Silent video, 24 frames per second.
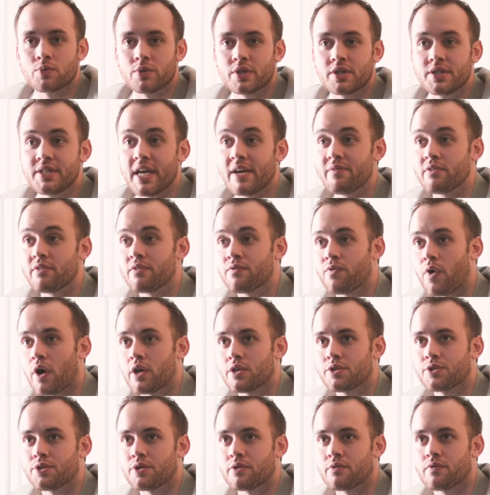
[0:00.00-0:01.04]
with David
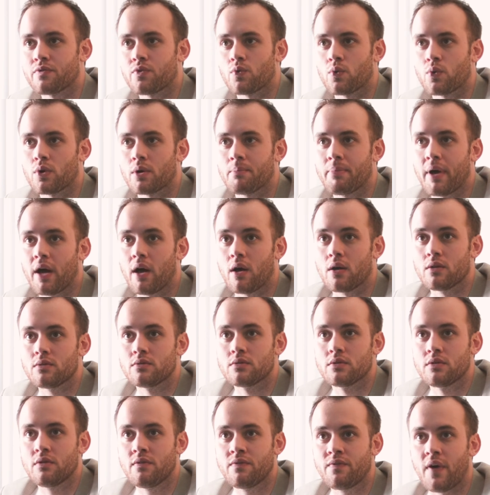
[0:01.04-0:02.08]
Foster for about
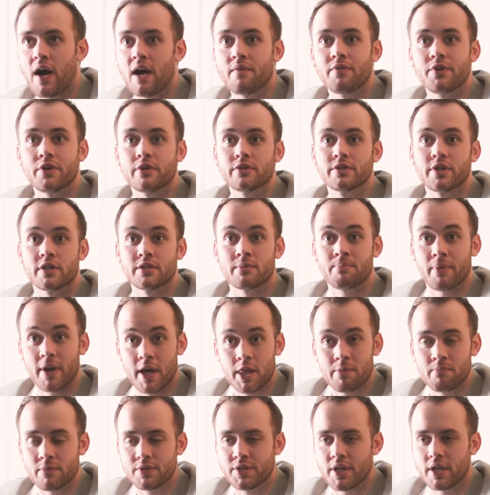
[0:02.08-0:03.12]
five years as a
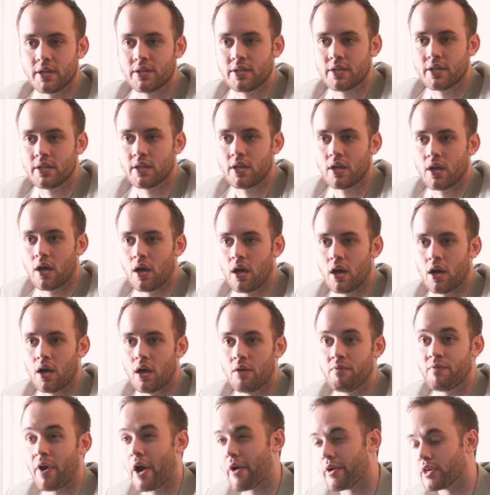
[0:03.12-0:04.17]
bathroom attendant uh,
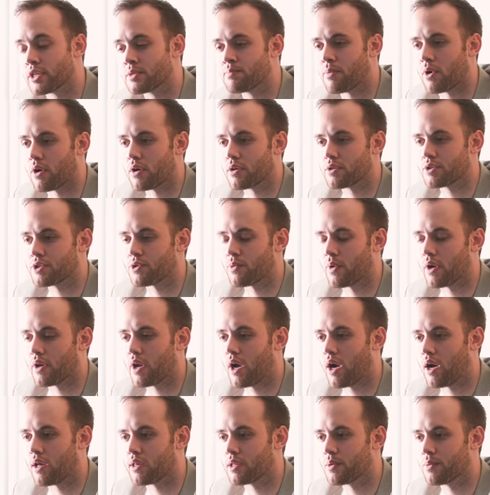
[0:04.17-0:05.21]
at various bars throughout
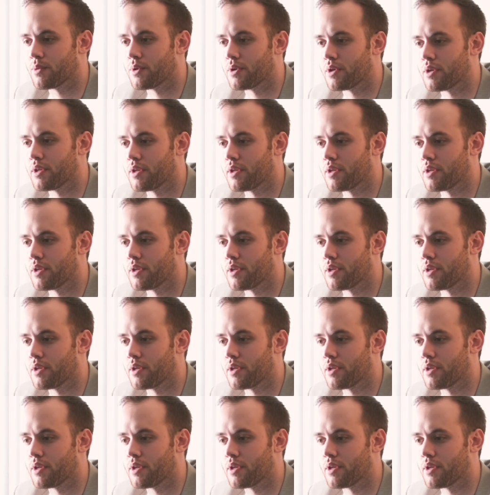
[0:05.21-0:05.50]
Hollywood.